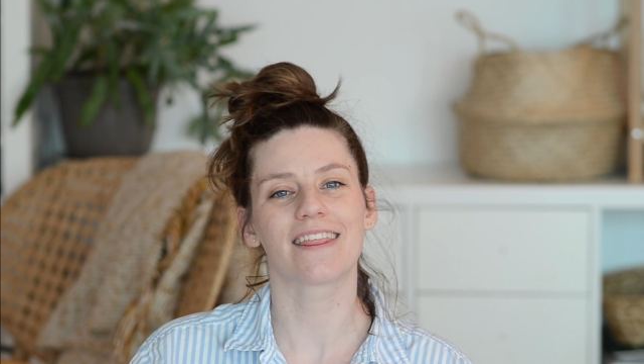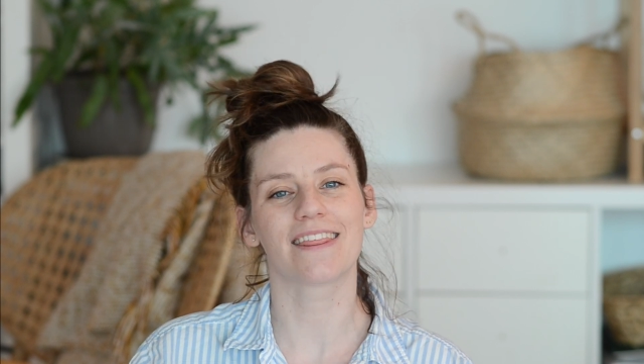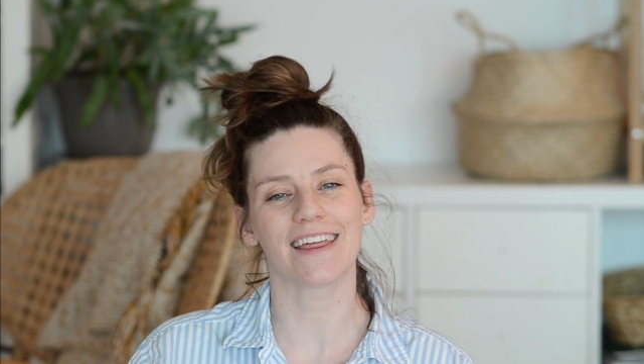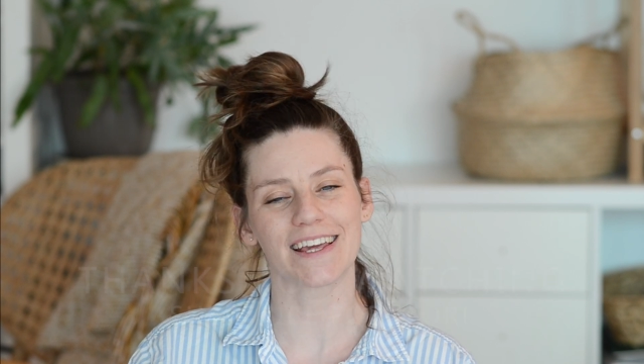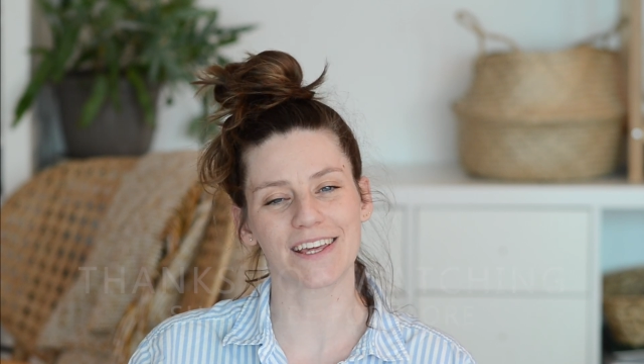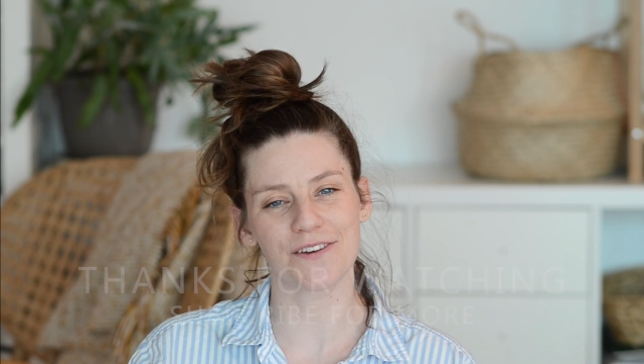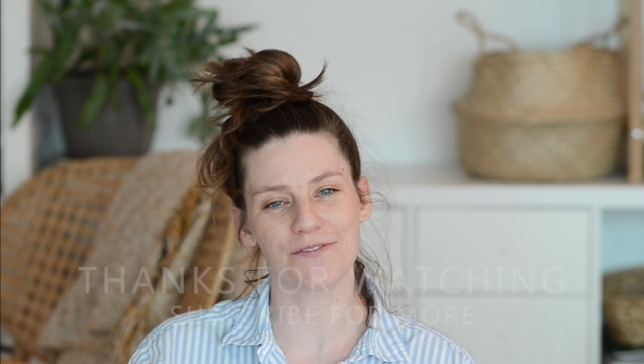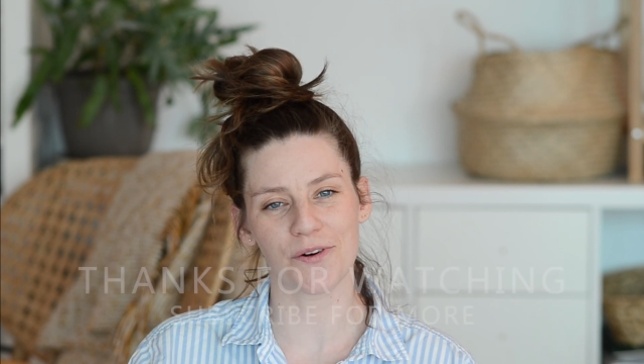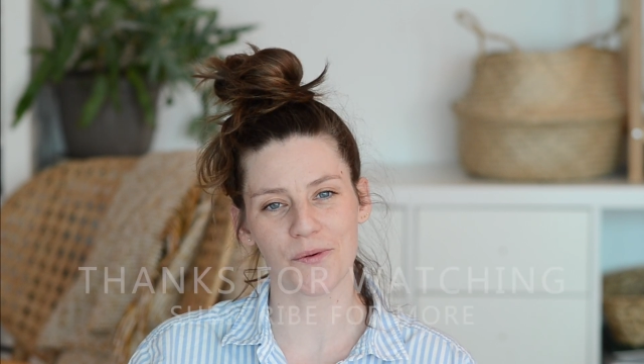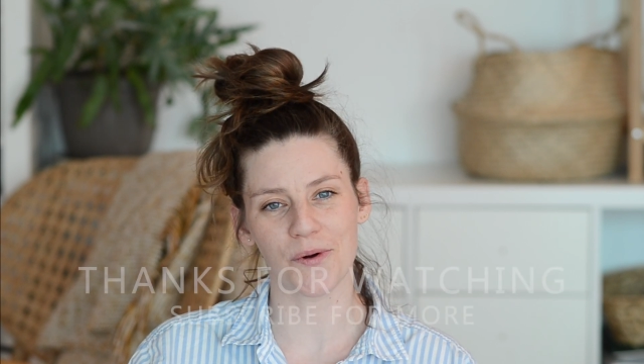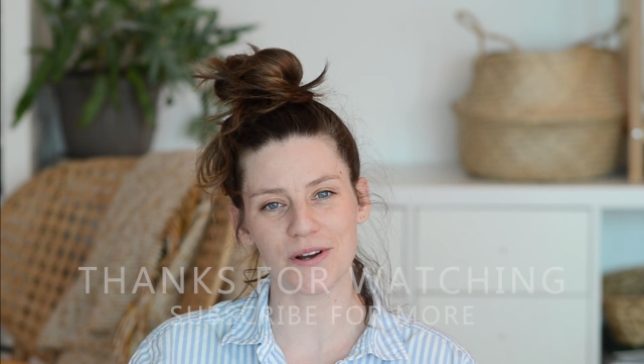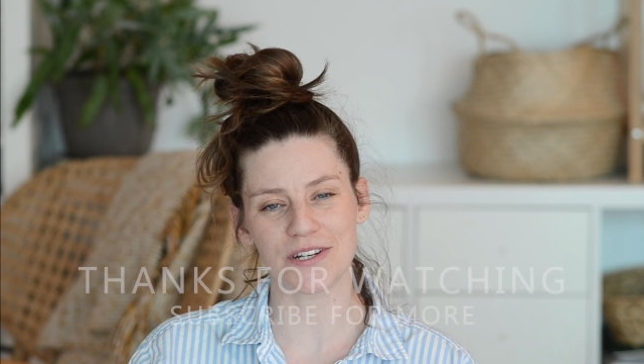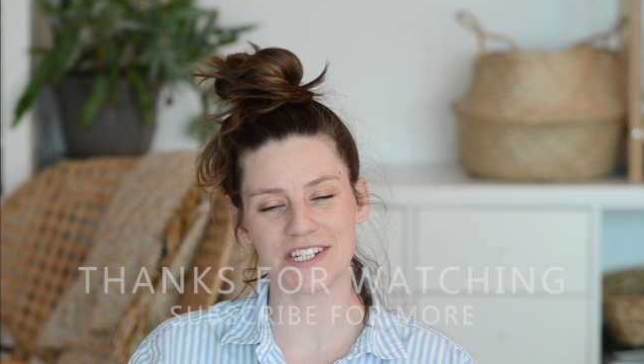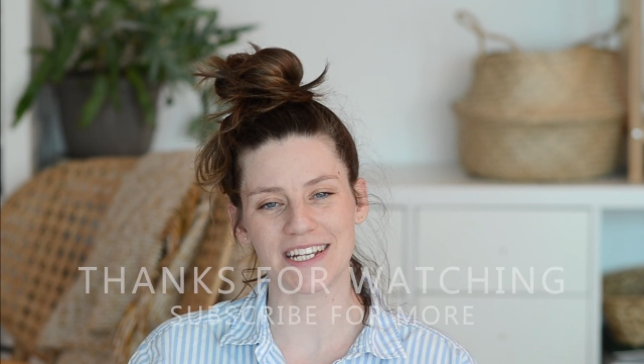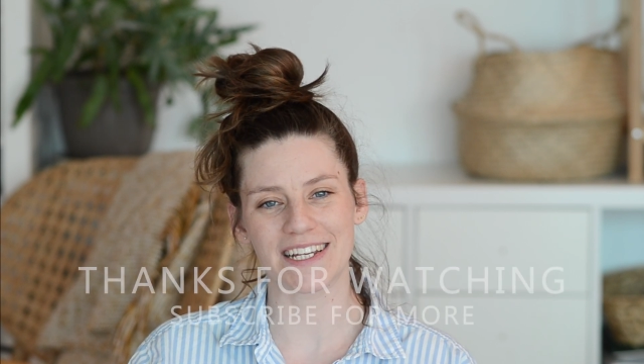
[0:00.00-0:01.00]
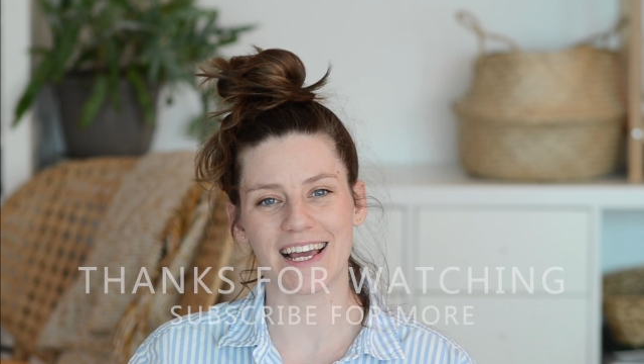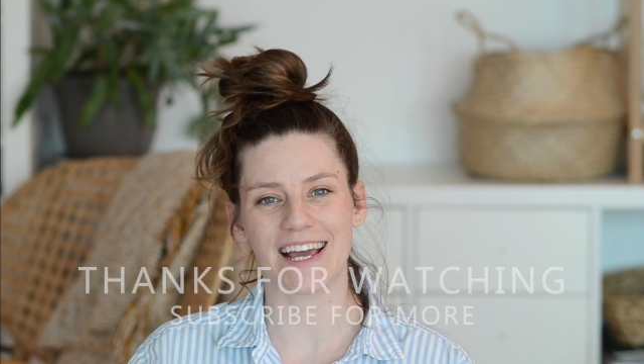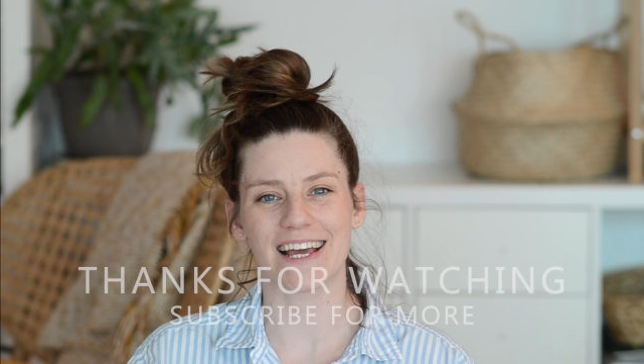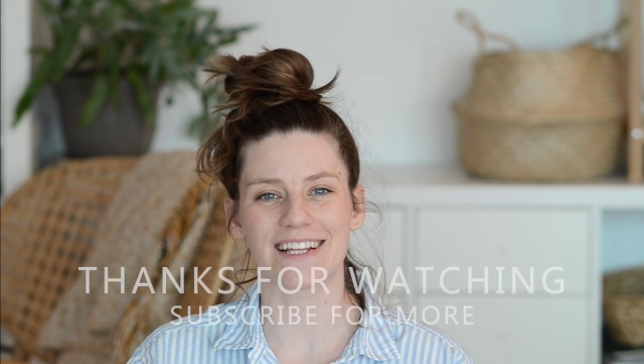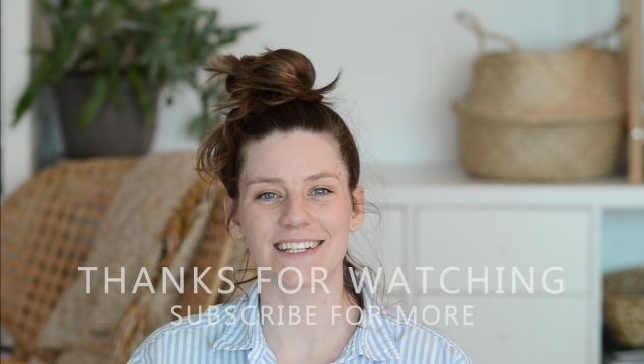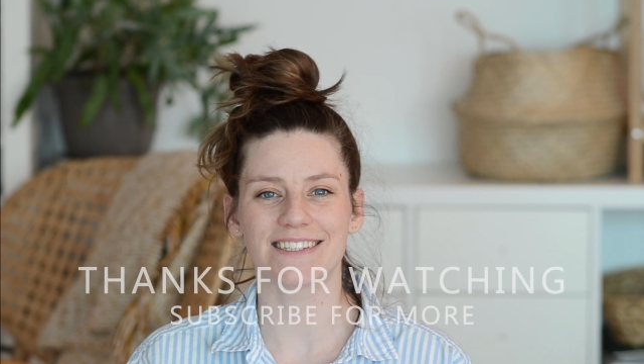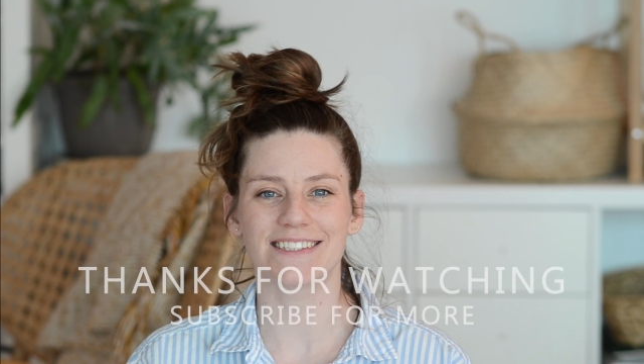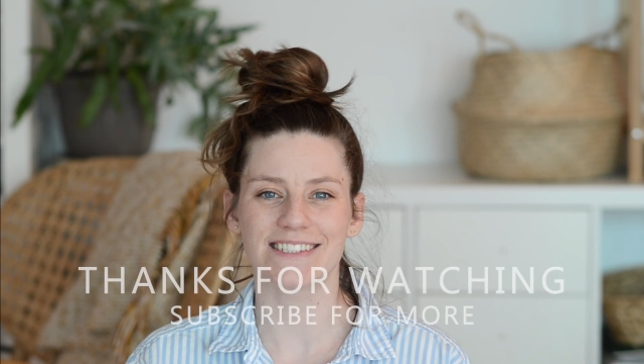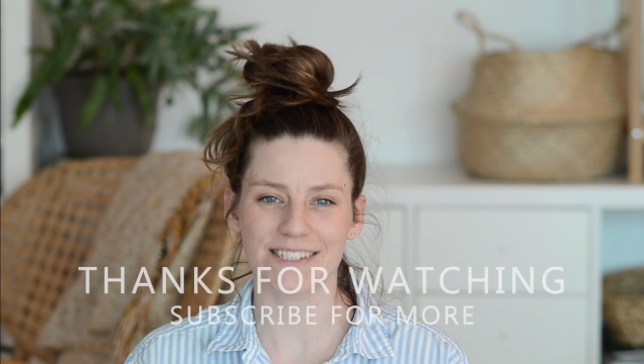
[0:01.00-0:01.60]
Thank you for watching and